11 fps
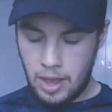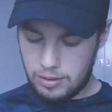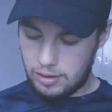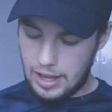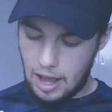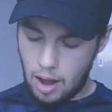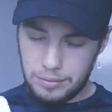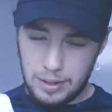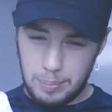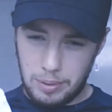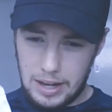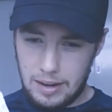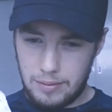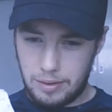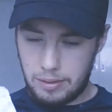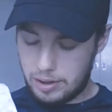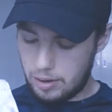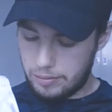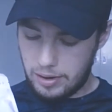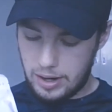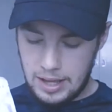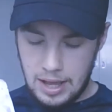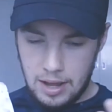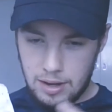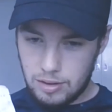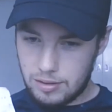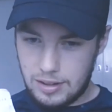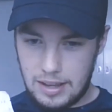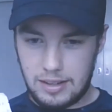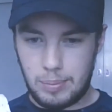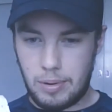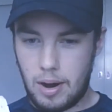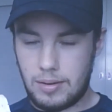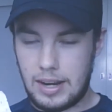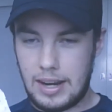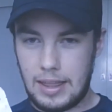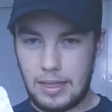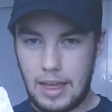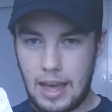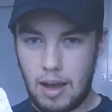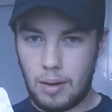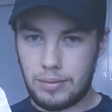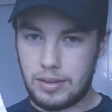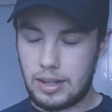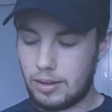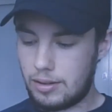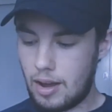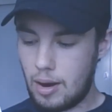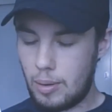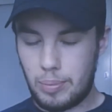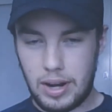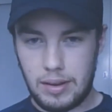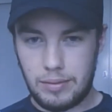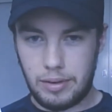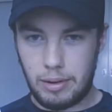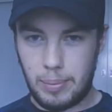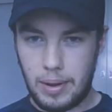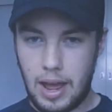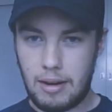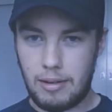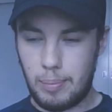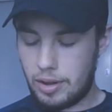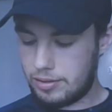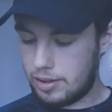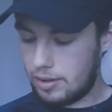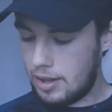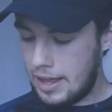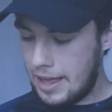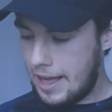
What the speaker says: So yeah, obviously brilliant for recovery, just gets your protein in there. Obviously you'll know, brilliant for repairing muscle.